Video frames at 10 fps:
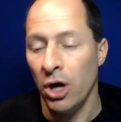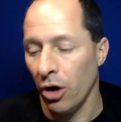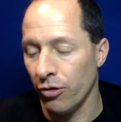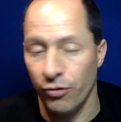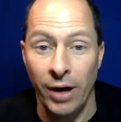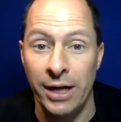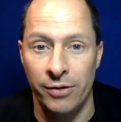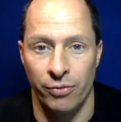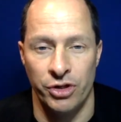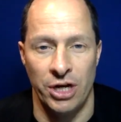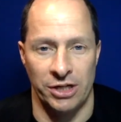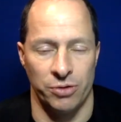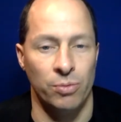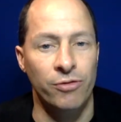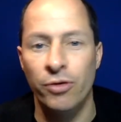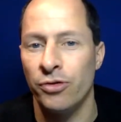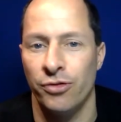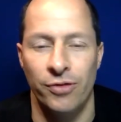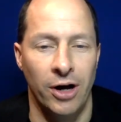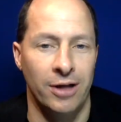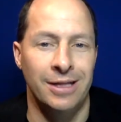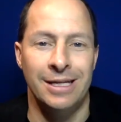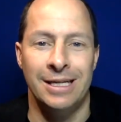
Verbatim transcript: afraid of rejection. Well, first of all,